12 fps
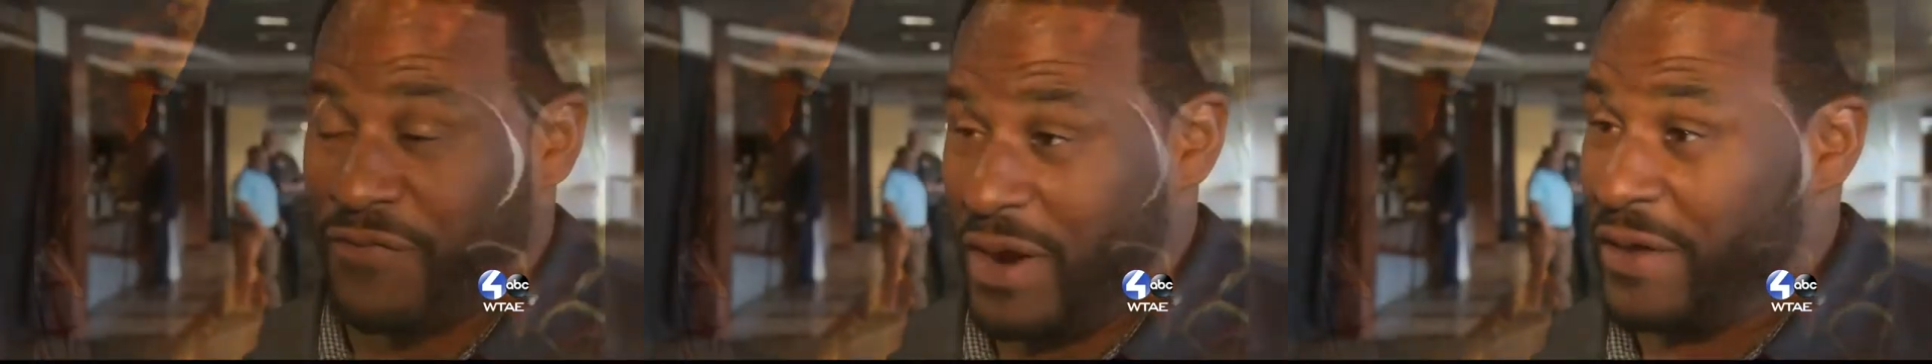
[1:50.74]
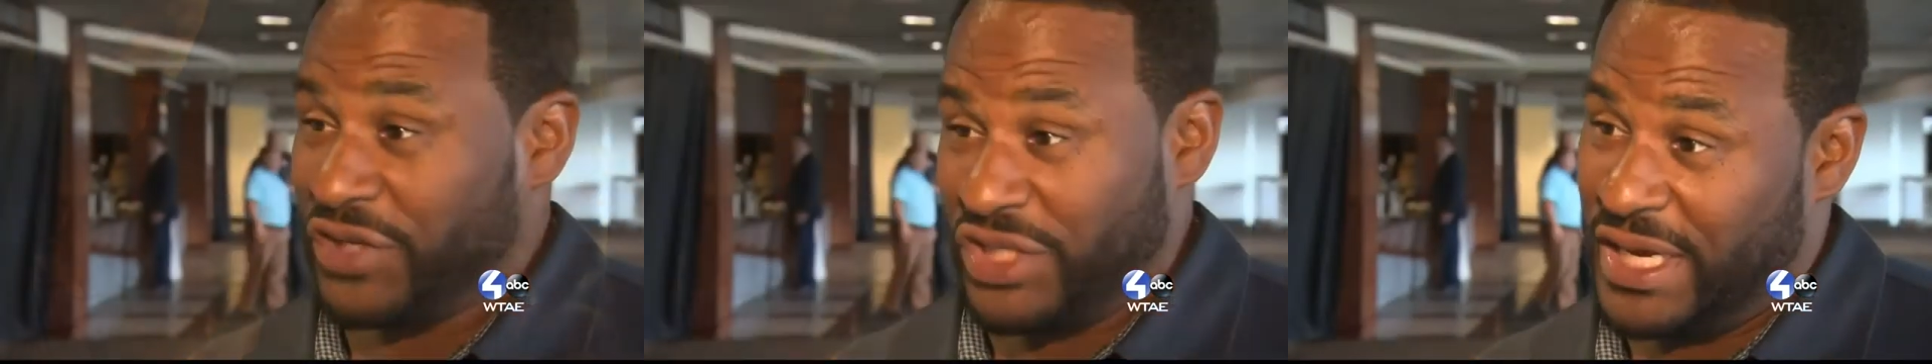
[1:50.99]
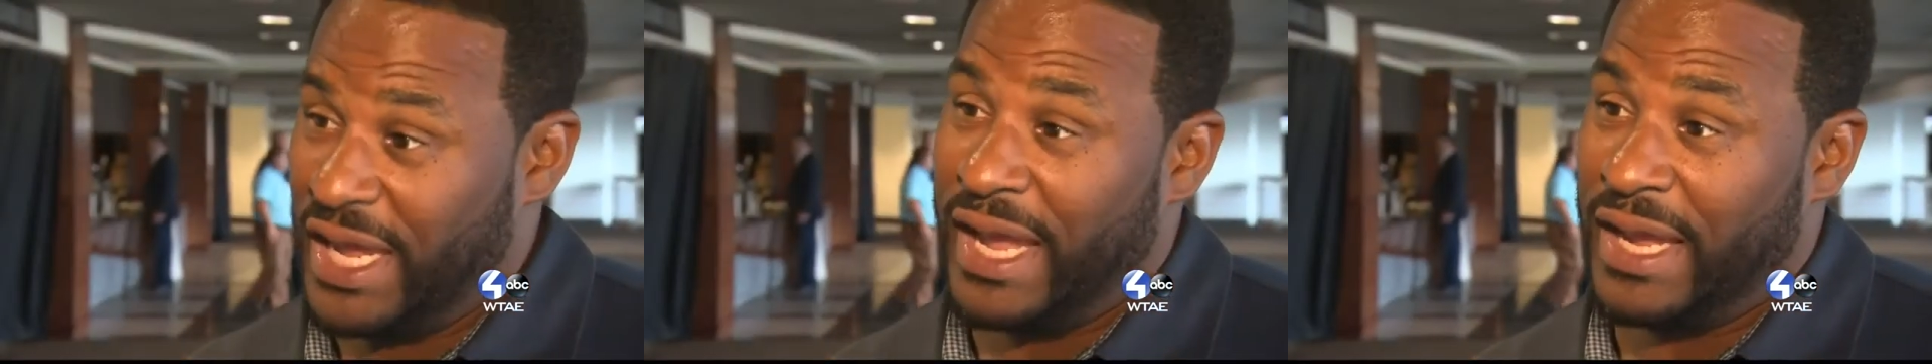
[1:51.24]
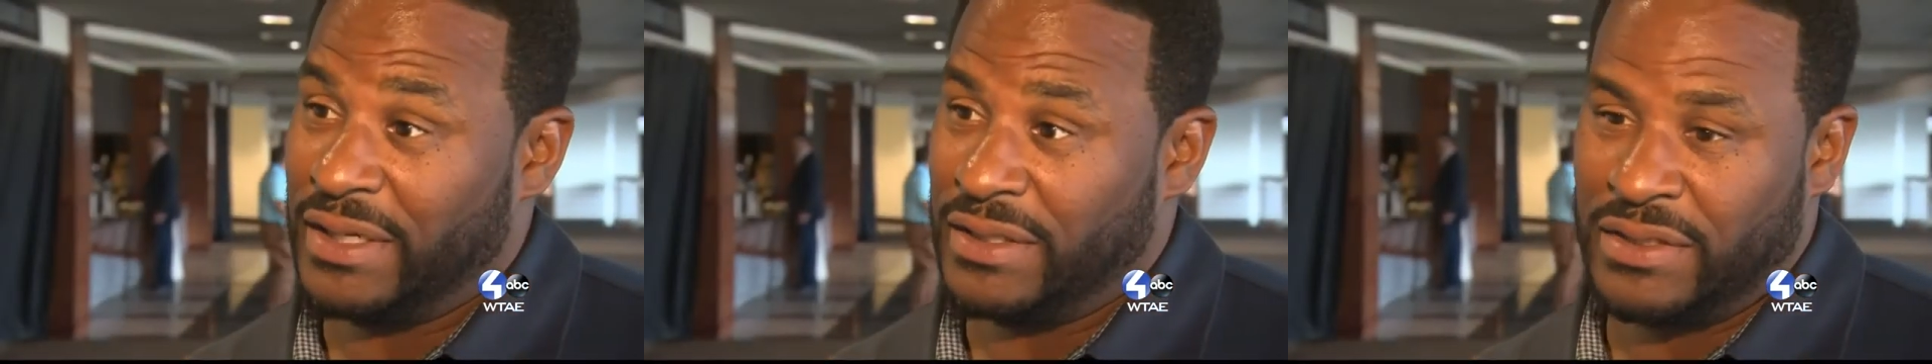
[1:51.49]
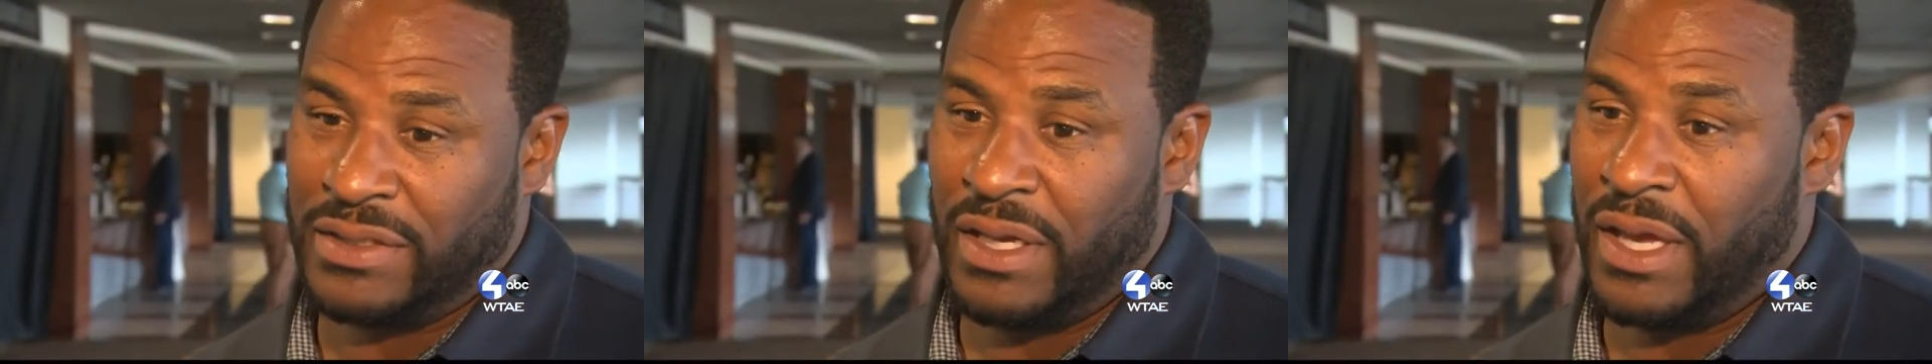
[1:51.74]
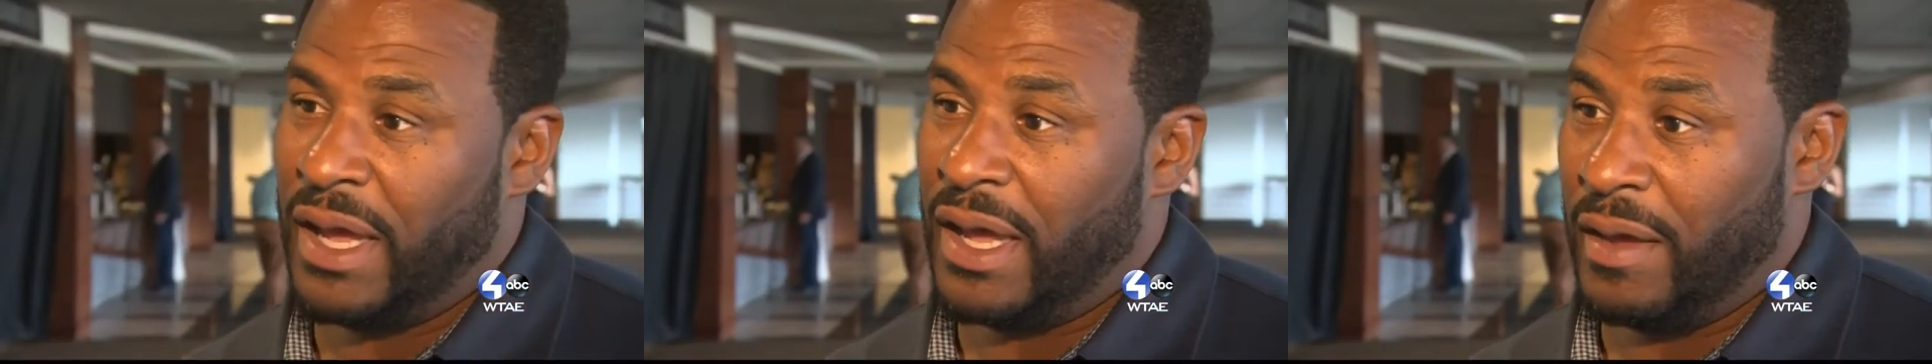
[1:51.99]
forever changed
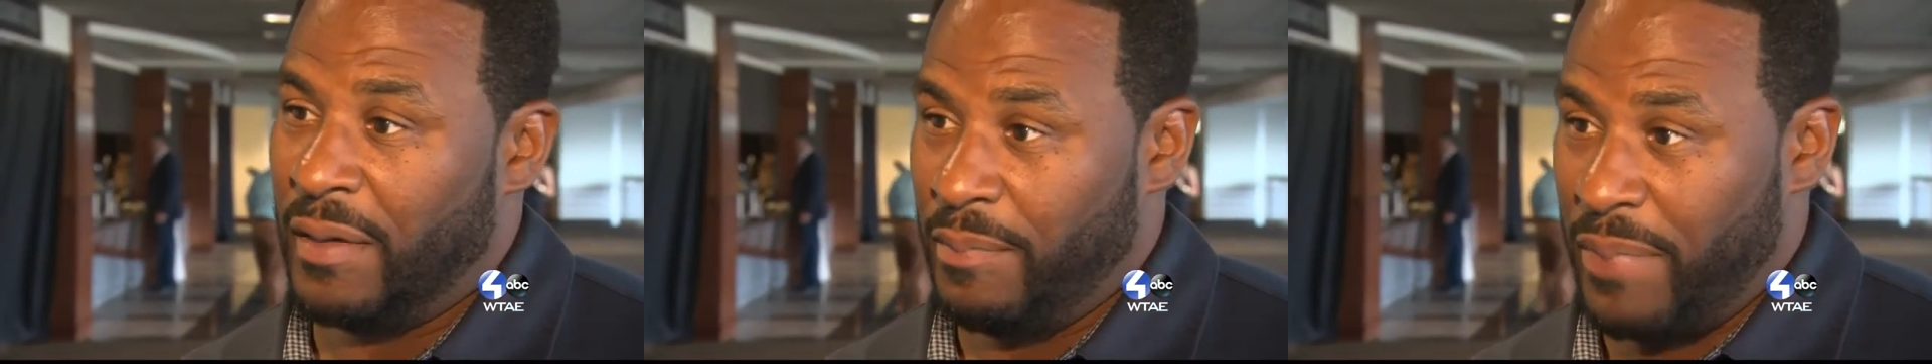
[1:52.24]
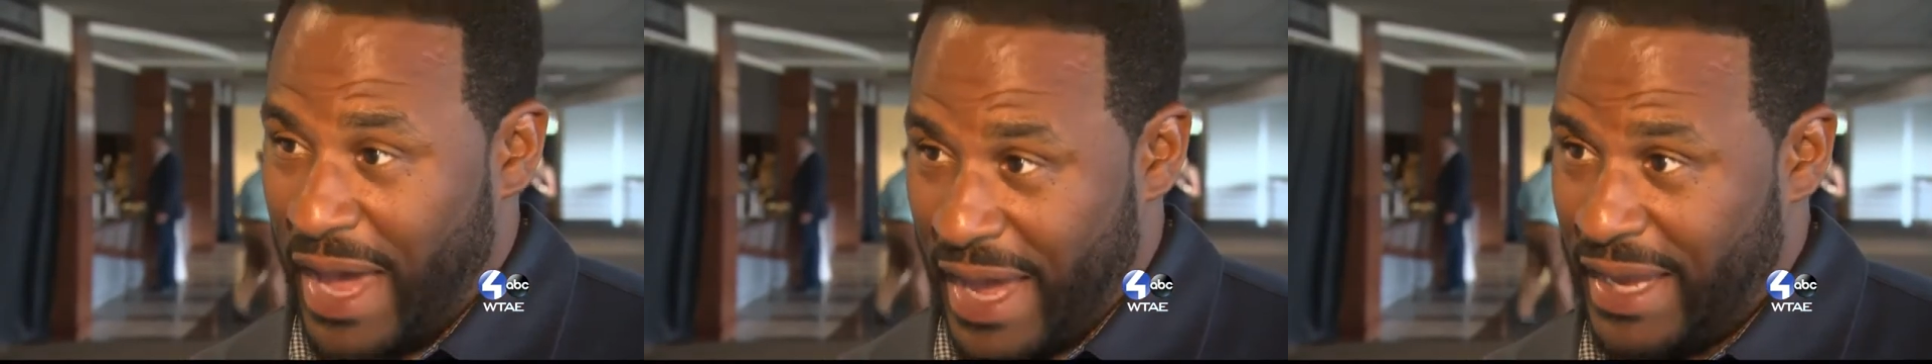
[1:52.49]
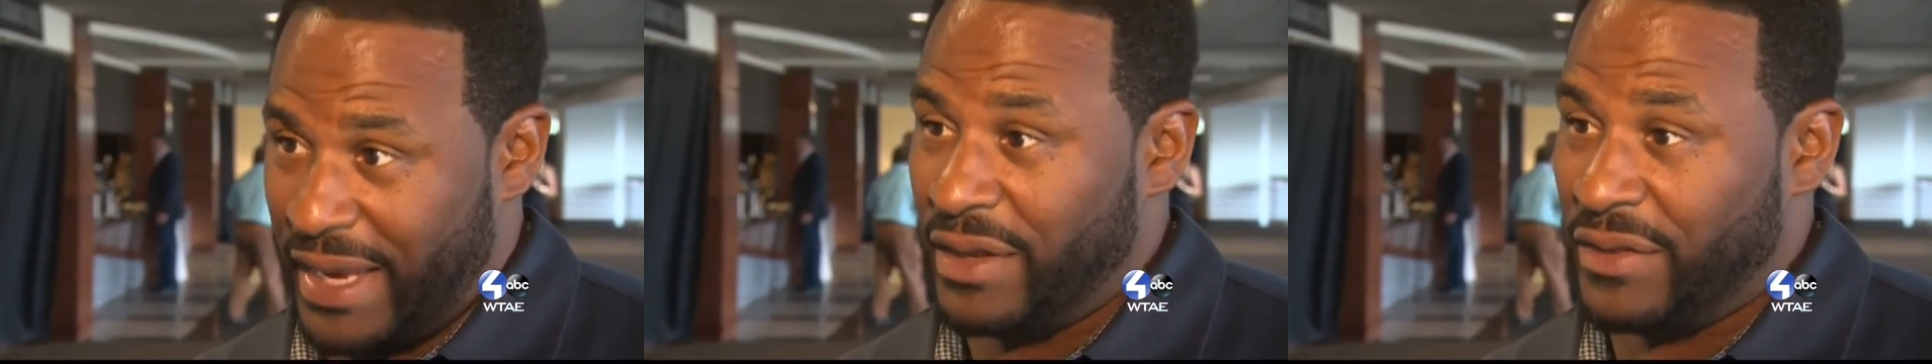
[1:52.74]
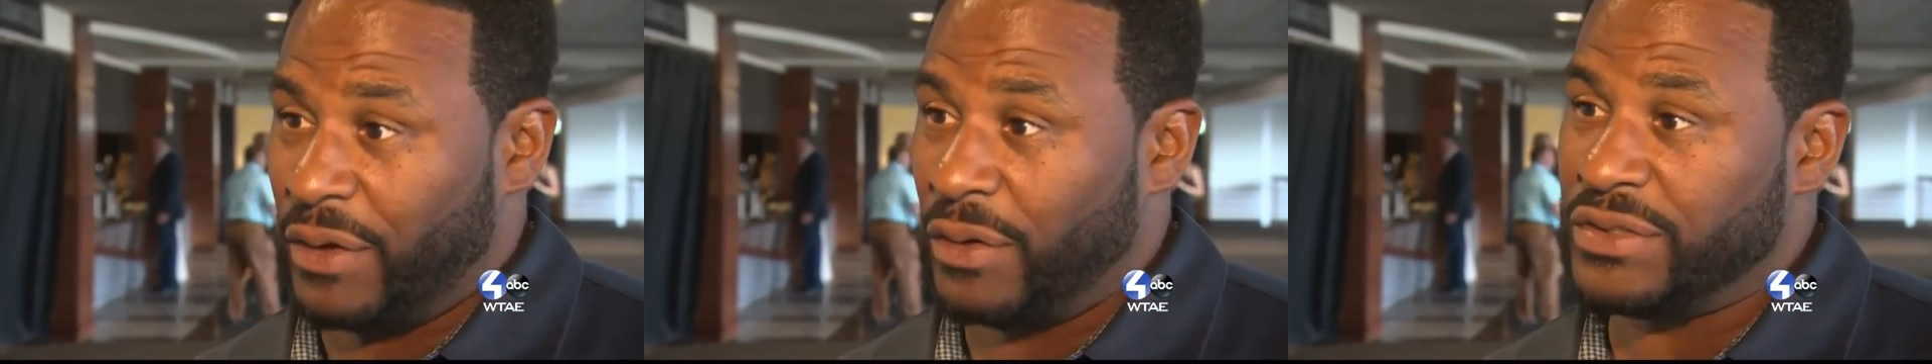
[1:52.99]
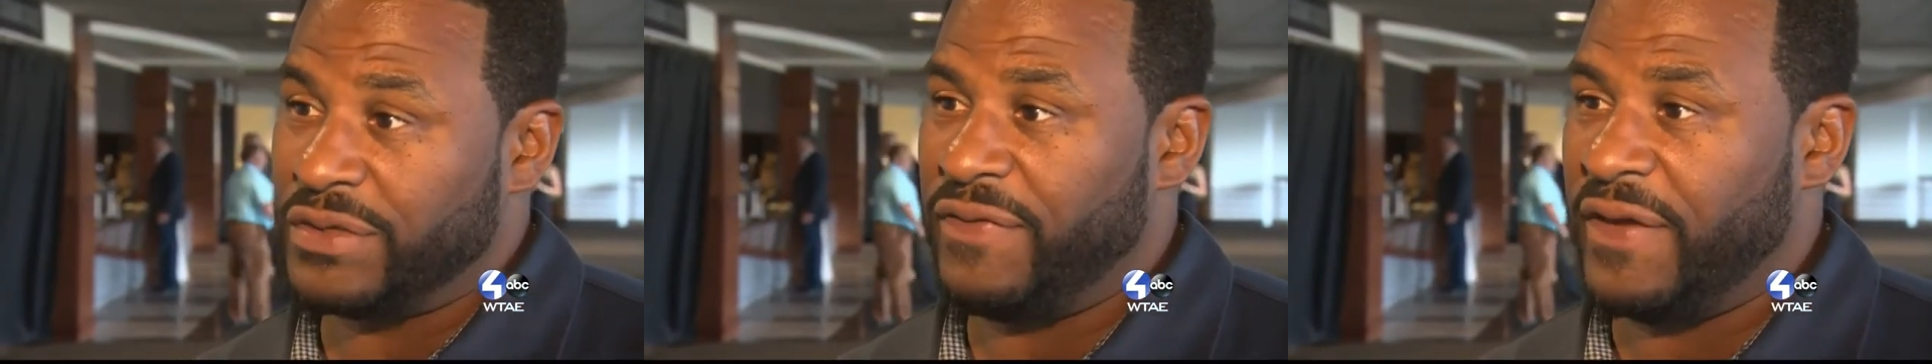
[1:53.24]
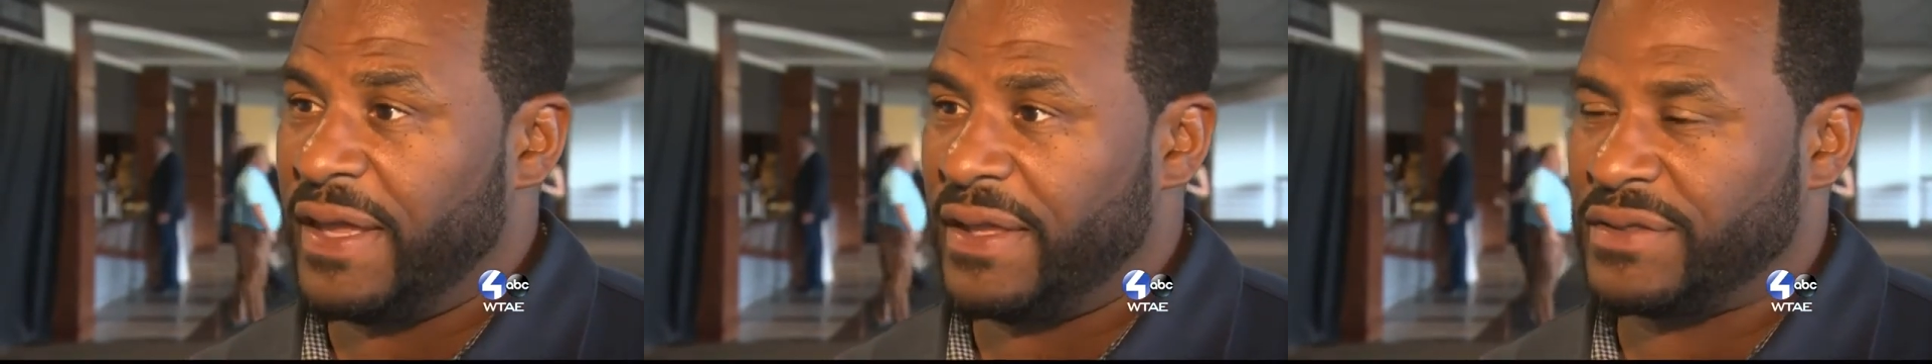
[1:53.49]
by those
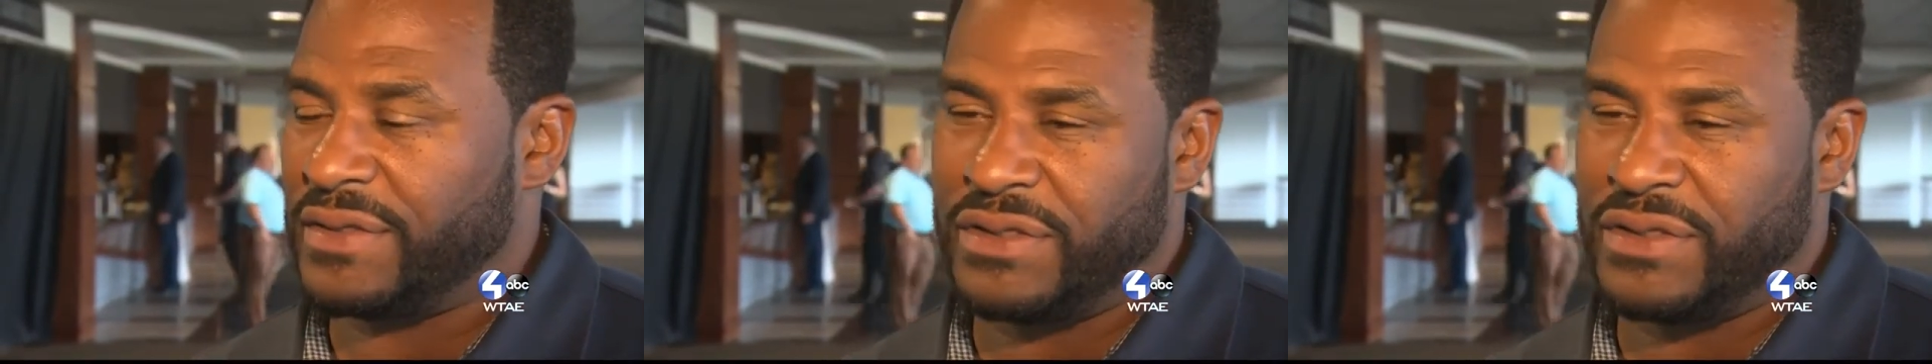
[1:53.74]
events,